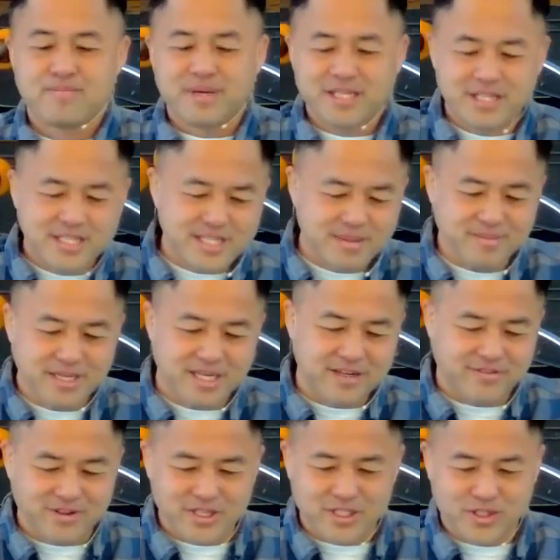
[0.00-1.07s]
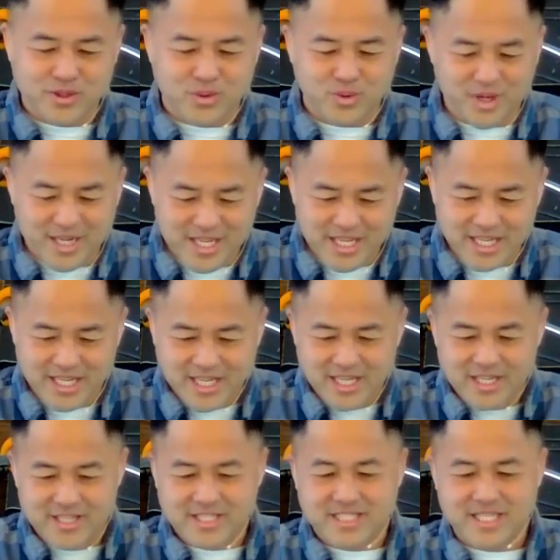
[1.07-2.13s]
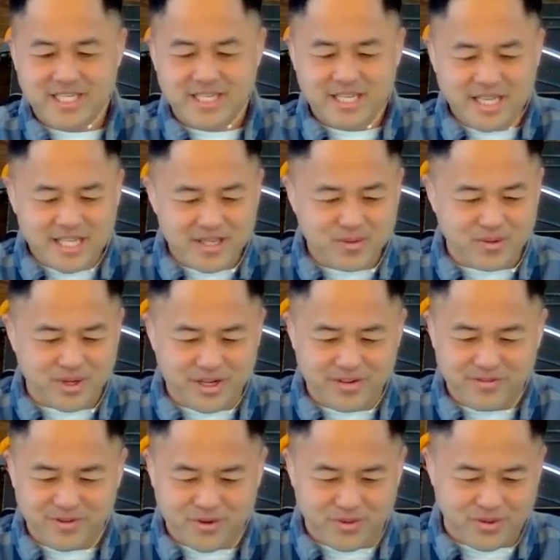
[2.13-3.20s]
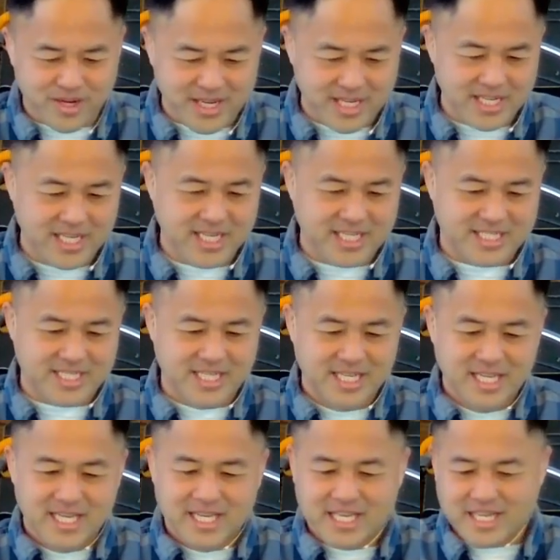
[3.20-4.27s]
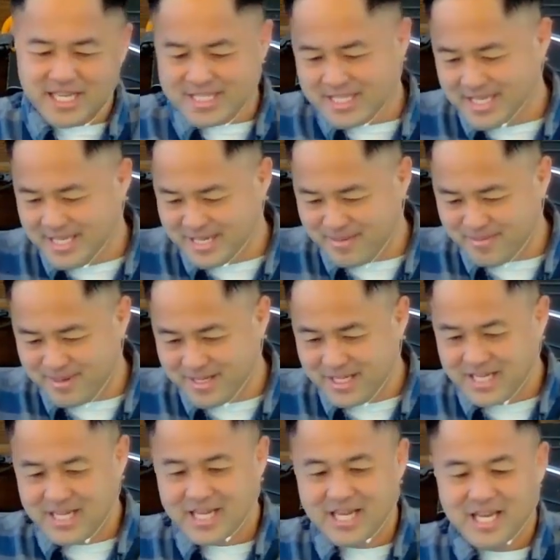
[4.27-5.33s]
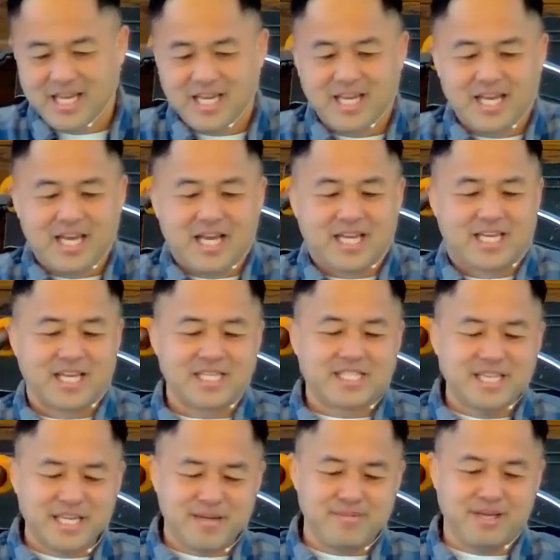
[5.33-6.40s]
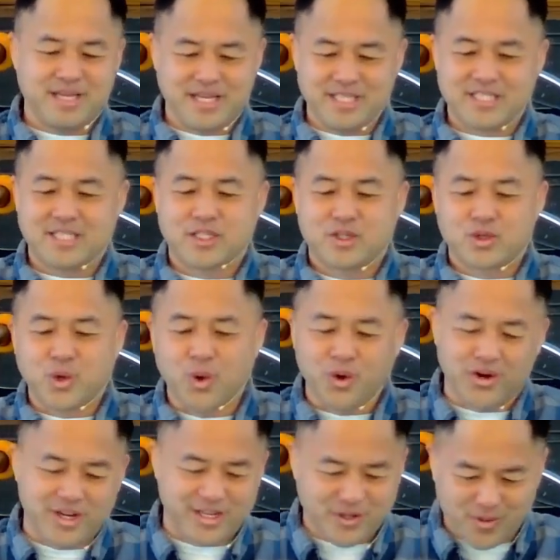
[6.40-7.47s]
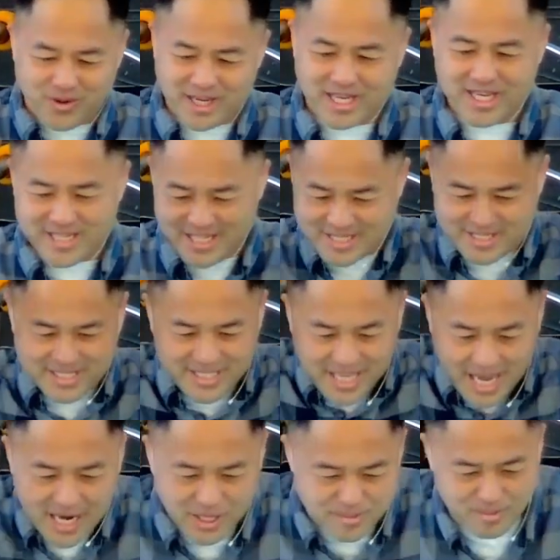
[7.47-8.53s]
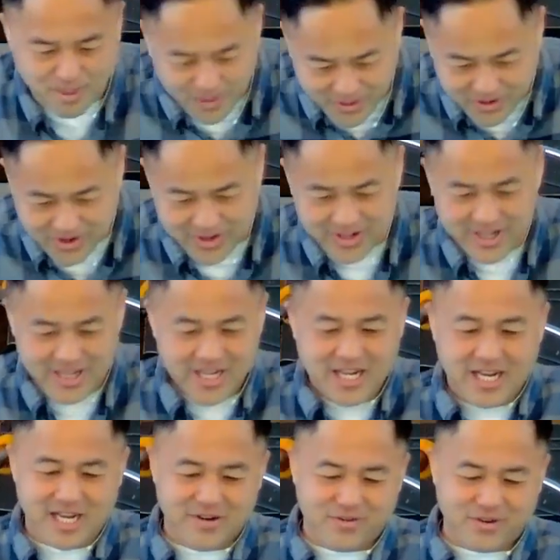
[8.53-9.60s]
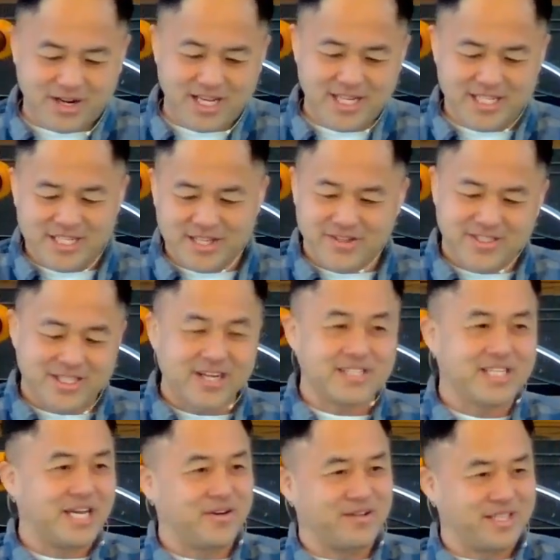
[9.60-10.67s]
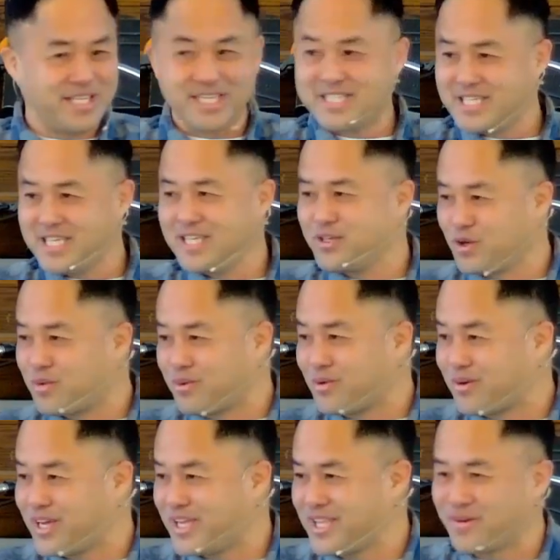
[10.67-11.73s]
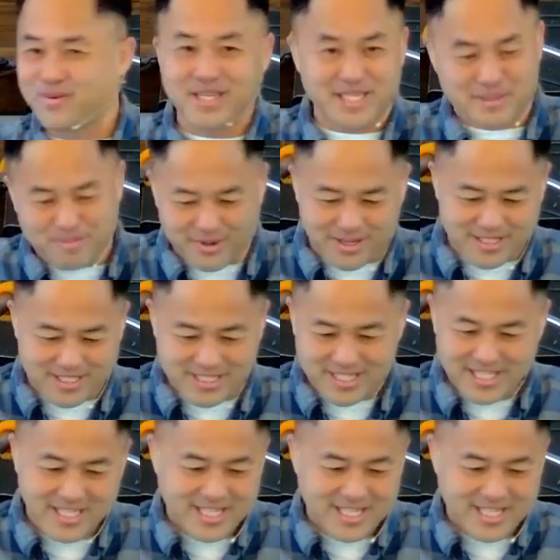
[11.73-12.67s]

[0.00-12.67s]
But you jump down to verse 20, you see another word for rain. It's geshem. Geshem is torrent rain, this downpour of rain. So He starts out with easy, normal rain that we experience.